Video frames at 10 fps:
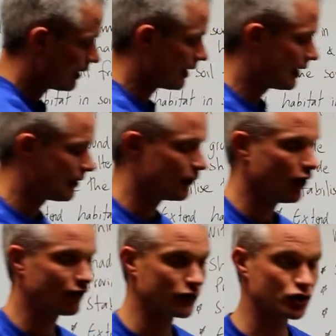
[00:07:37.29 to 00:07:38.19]

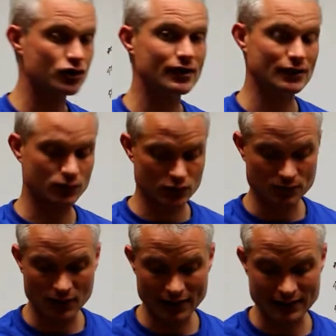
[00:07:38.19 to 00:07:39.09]
of the trees, which
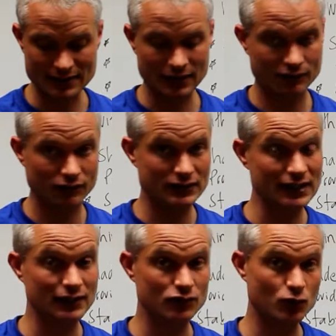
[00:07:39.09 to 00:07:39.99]
might extend for
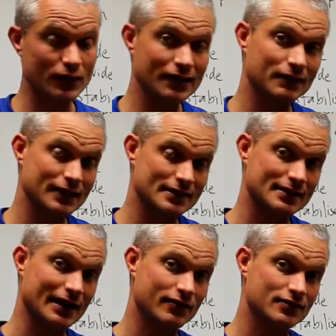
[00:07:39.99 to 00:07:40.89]
10-20 metres
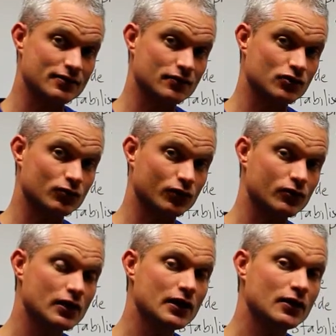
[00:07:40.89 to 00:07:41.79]
down into the
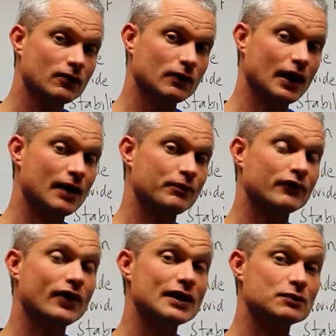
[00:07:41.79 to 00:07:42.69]
soil,
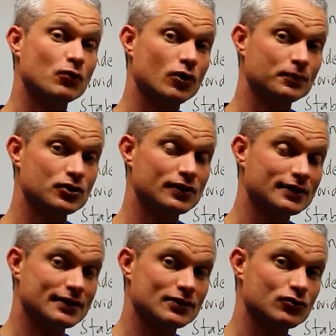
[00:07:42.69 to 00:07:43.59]
provides more
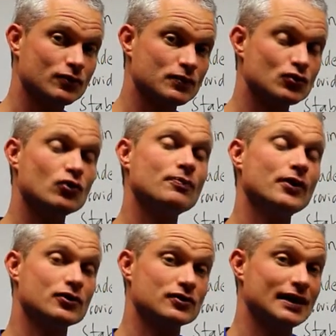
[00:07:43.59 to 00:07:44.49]
opportunity to absorb
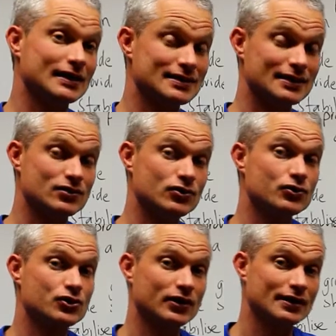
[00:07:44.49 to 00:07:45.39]
those excess
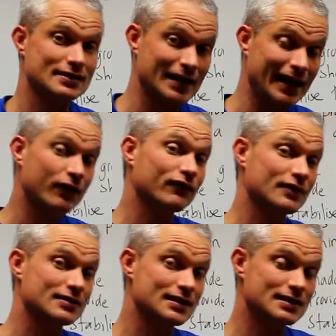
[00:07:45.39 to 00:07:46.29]
nutrients out of
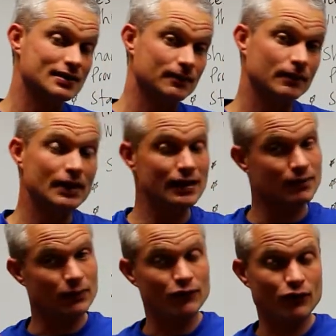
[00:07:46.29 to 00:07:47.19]
the system
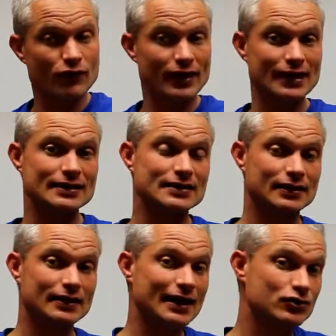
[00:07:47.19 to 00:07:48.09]
before they
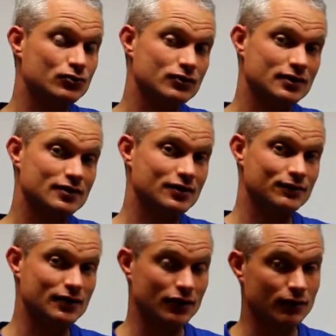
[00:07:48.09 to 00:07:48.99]
enter natural
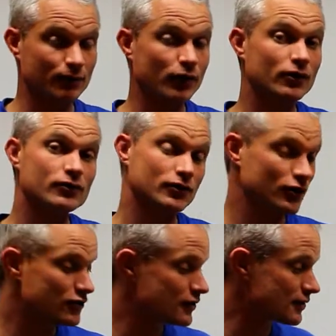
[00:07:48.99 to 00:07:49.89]
systems and can pollute
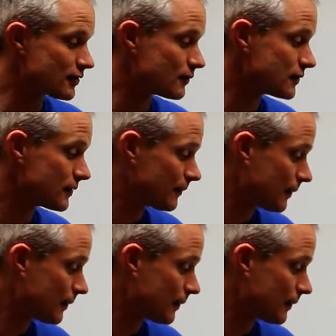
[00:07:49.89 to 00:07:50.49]
those systems.